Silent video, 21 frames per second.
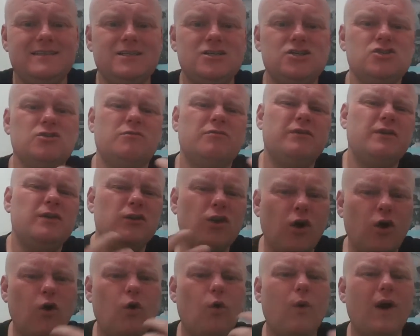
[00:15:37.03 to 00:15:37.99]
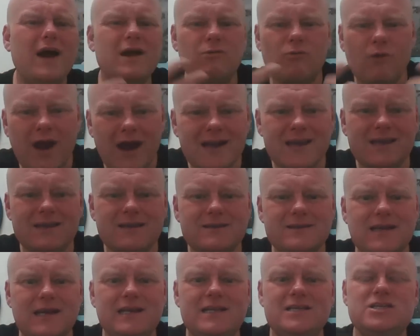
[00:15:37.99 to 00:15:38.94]
There's something not quite right.
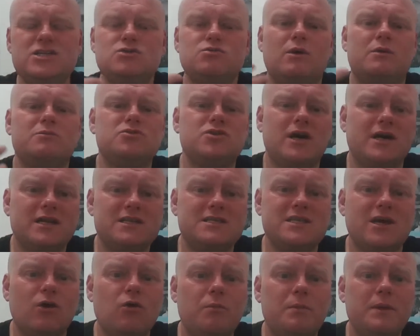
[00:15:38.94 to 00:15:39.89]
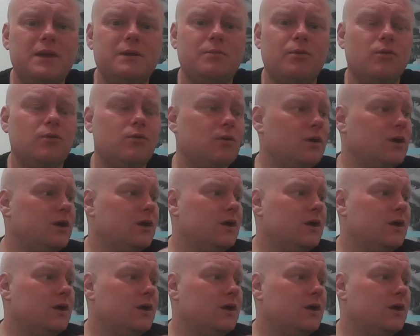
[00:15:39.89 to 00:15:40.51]
And this is what I'm trying to tell people.